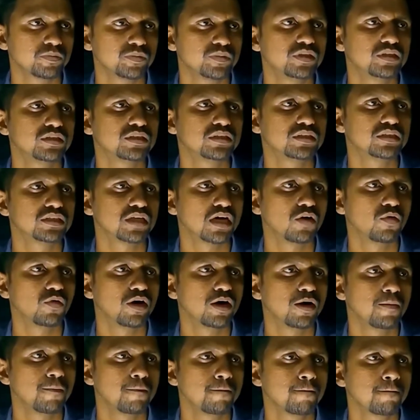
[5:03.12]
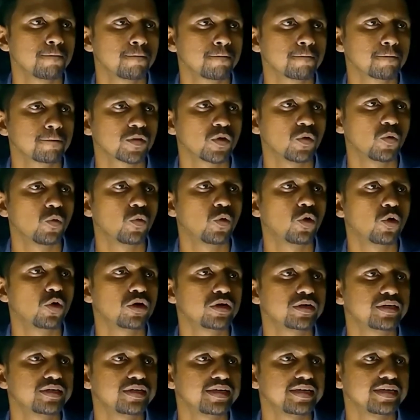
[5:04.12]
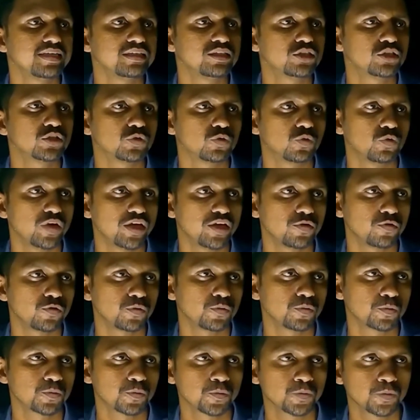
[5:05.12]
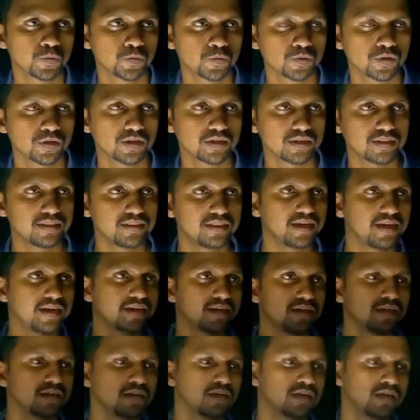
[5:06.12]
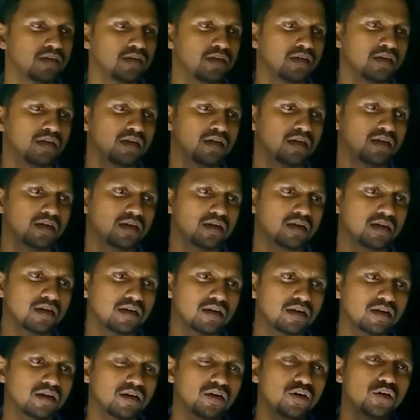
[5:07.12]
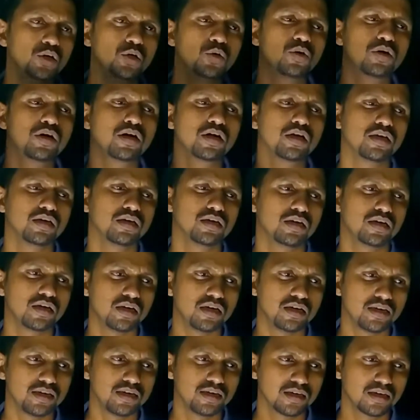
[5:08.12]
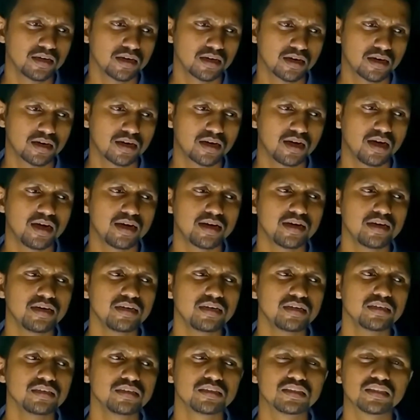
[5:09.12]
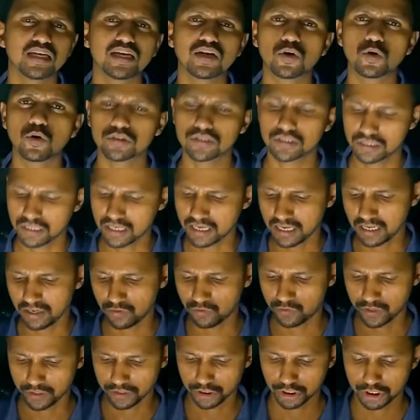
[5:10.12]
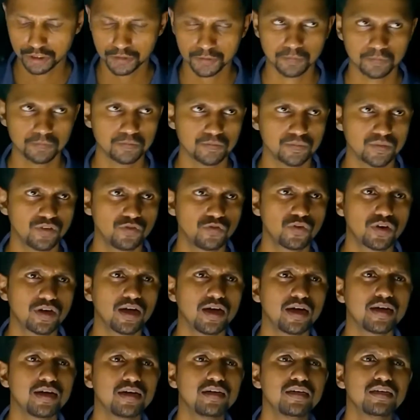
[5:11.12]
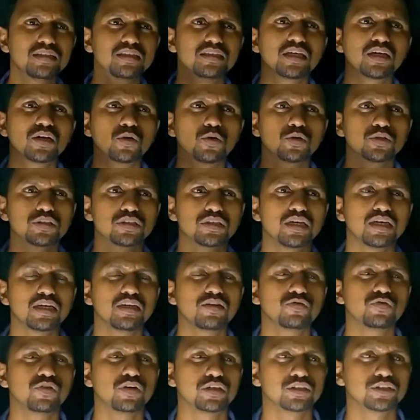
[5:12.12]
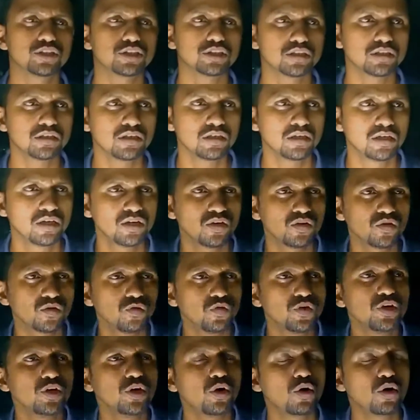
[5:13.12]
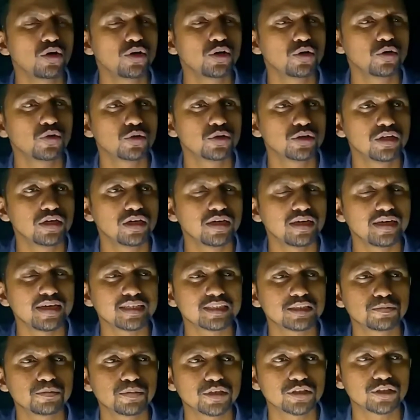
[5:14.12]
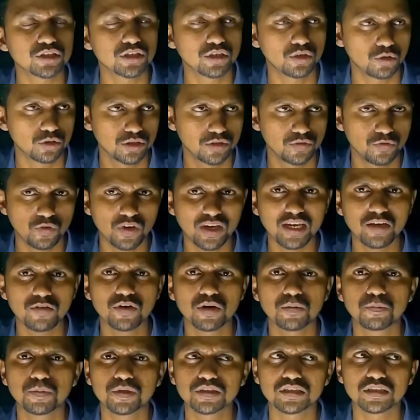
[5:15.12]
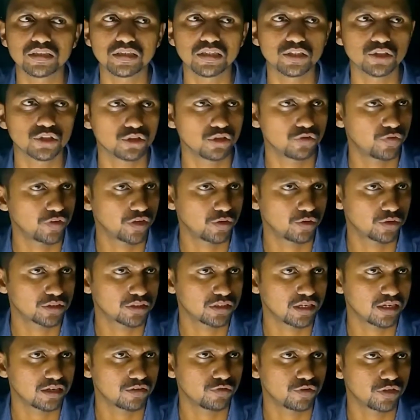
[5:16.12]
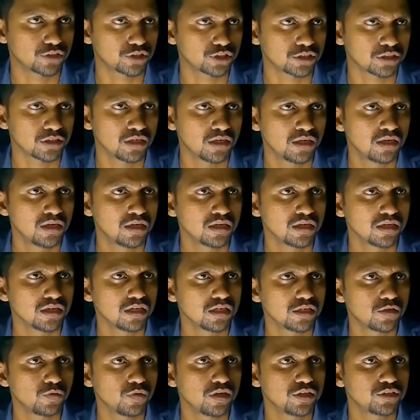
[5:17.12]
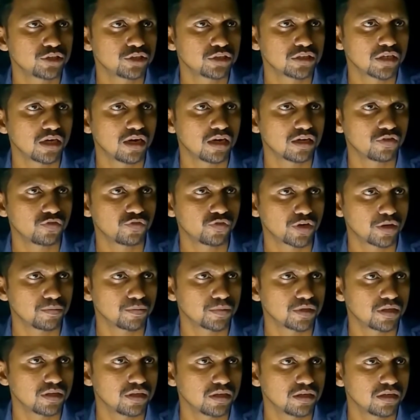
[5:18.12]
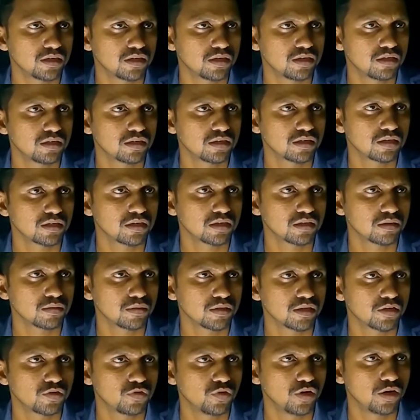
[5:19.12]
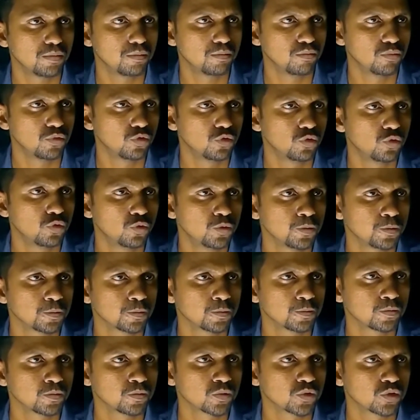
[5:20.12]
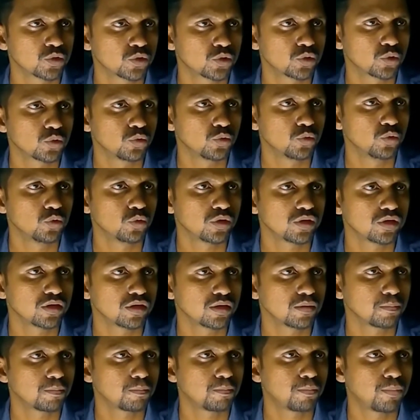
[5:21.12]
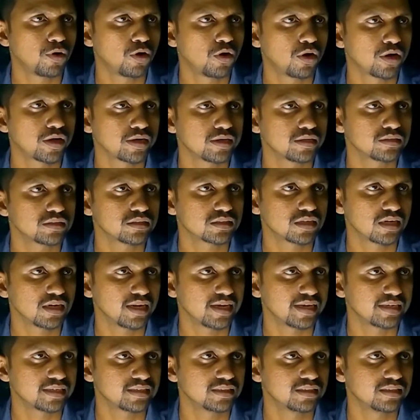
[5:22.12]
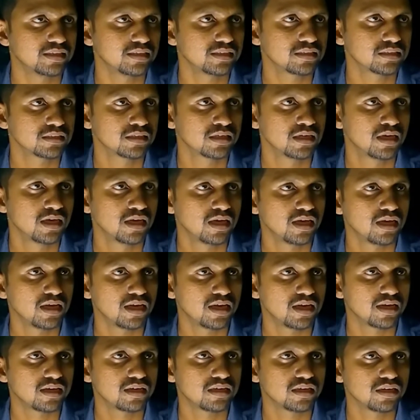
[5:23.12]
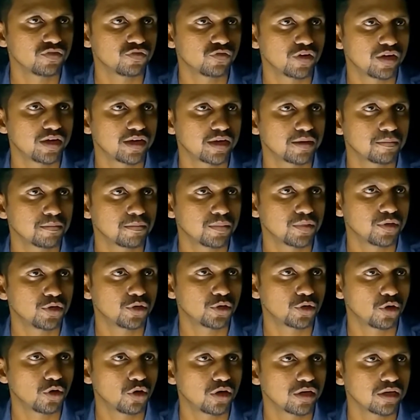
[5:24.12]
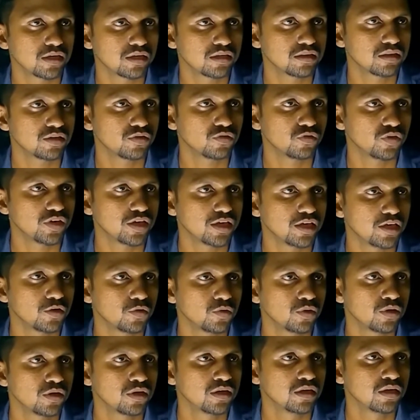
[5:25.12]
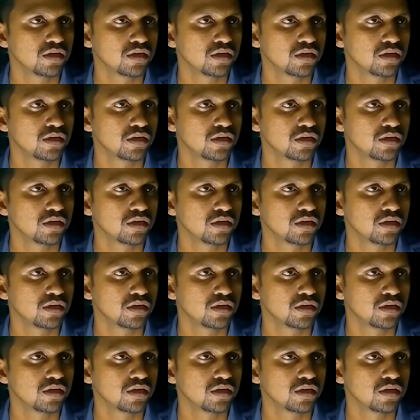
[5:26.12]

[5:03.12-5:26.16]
This is our voltage wave. Then look clearly, current is a cosine function. If current is a cosine function, we all know the expression or the wave representation of a cosine function. It will start from here, it will move through points like this, and if I am drawing the wave,